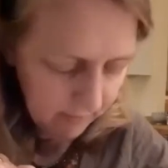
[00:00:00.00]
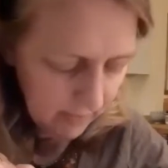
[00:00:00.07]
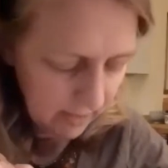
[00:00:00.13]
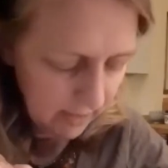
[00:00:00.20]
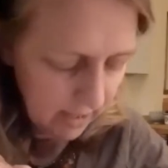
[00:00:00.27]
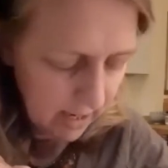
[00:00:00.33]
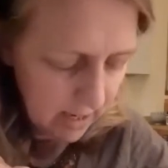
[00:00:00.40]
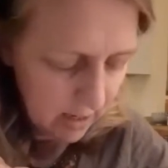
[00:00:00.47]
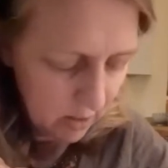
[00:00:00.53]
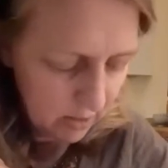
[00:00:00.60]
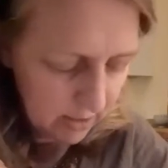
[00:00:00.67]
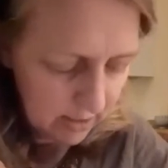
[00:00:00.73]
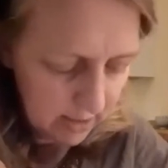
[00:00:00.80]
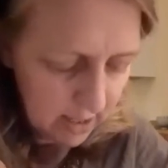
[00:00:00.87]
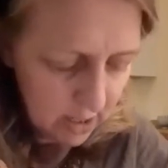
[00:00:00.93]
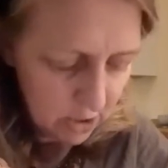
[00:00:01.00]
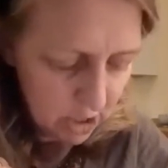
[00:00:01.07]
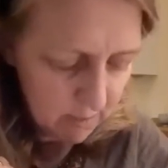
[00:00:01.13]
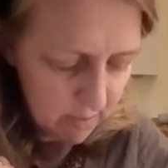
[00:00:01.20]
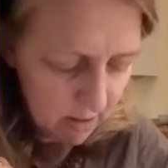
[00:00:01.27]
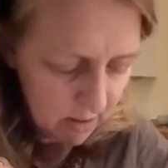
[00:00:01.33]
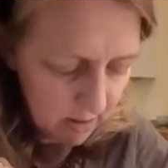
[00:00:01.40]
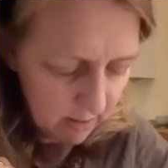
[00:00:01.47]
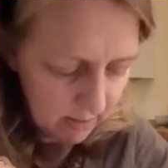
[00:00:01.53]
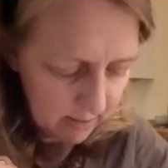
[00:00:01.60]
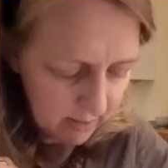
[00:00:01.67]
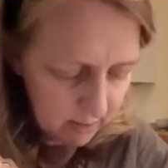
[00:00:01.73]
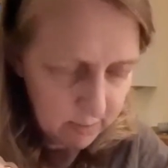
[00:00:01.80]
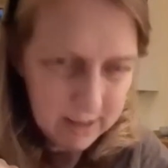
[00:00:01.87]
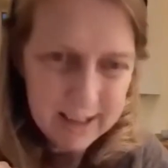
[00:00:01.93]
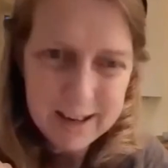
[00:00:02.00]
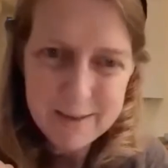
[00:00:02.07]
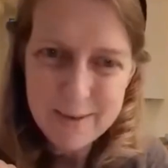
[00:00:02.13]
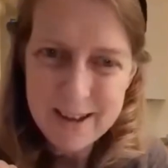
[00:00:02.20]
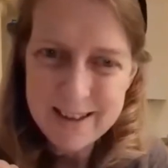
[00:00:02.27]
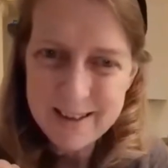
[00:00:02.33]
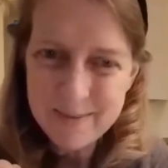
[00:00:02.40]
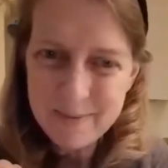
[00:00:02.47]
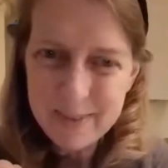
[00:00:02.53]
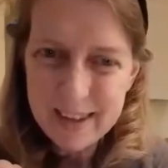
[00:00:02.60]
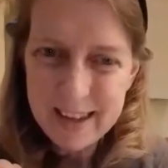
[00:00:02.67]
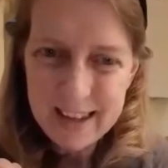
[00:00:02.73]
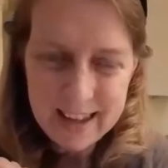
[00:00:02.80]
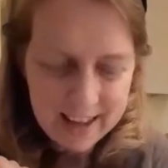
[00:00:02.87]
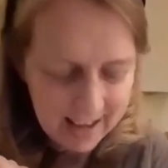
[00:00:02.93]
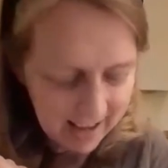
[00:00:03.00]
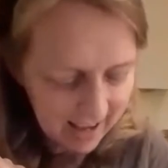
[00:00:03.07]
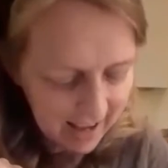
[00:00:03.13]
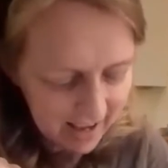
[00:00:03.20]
Again, those sketchy marks to begin with, so